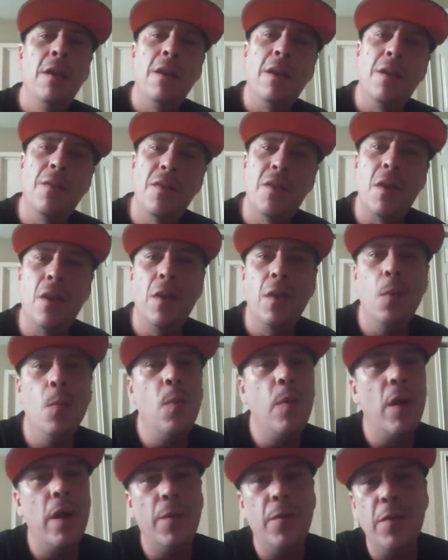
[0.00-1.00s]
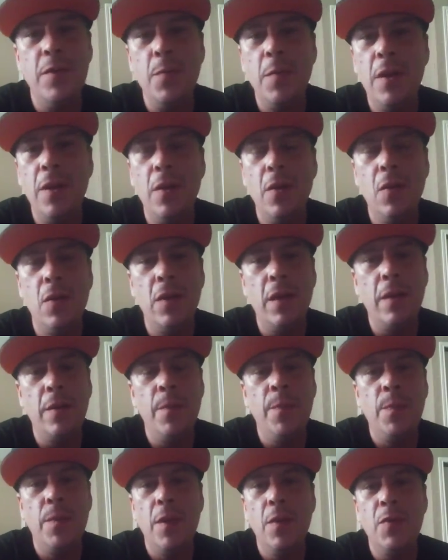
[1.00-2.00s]
give us our little breakfast meal, and
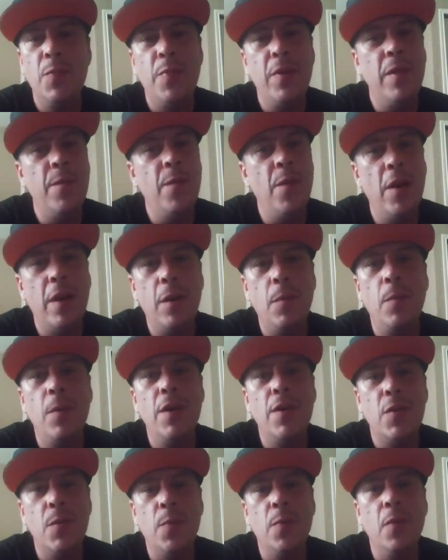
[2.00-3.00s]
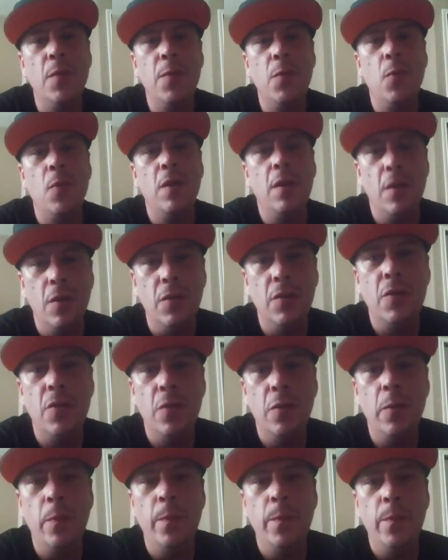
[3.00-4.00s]
it was pretty fucking miserable if you want to know the
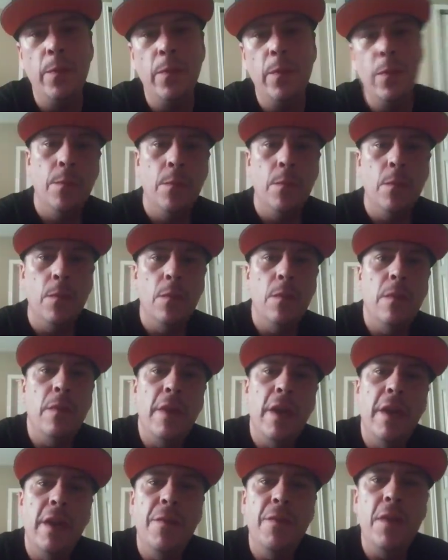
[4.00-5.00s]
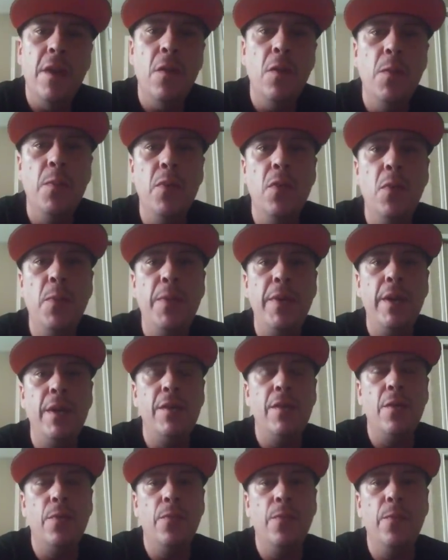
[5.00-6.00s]
truth. Now, even though the bullpens
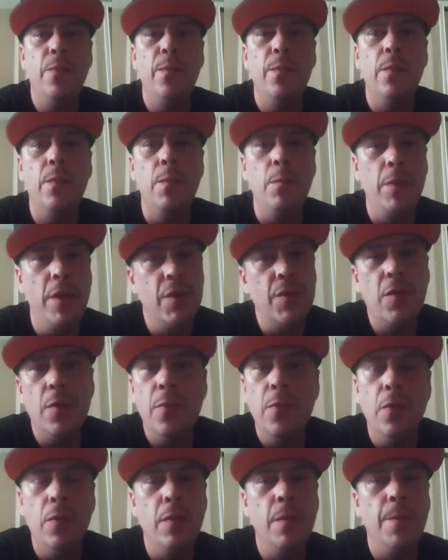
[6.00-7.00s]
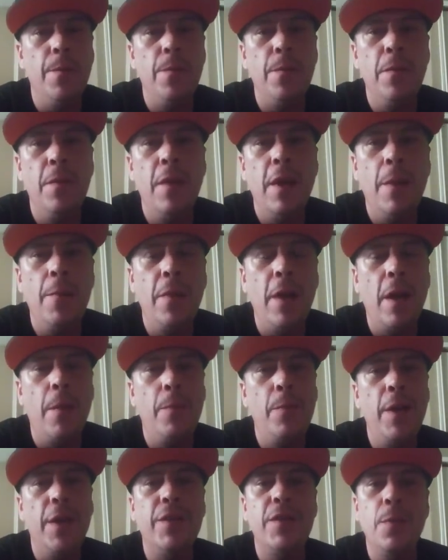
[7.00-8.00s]
are miserable, I'm
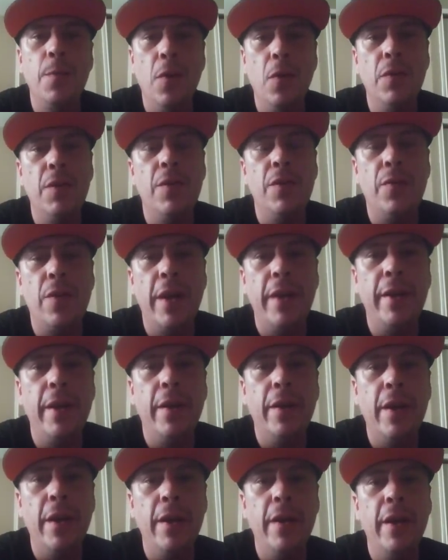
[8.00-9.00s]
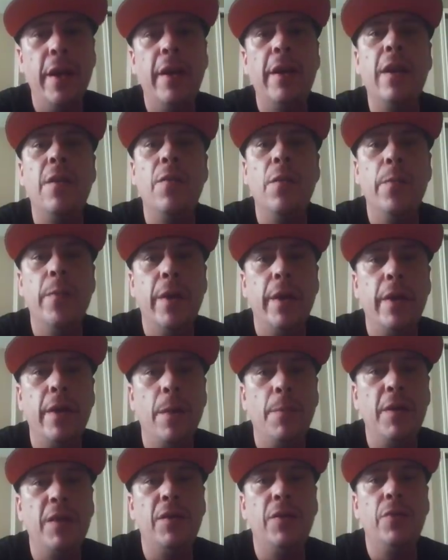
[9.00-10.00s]
mixed emotions right now, kind of like everybody.
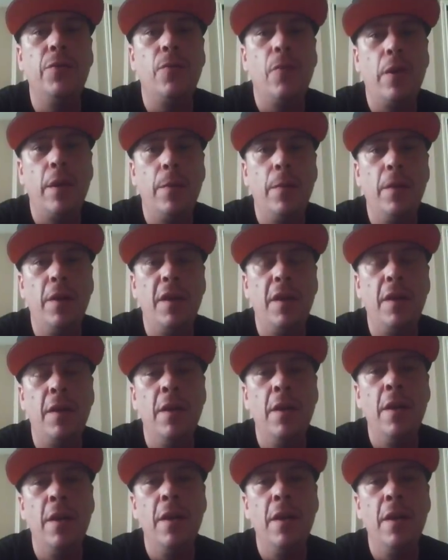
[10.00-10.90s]
I'm extremely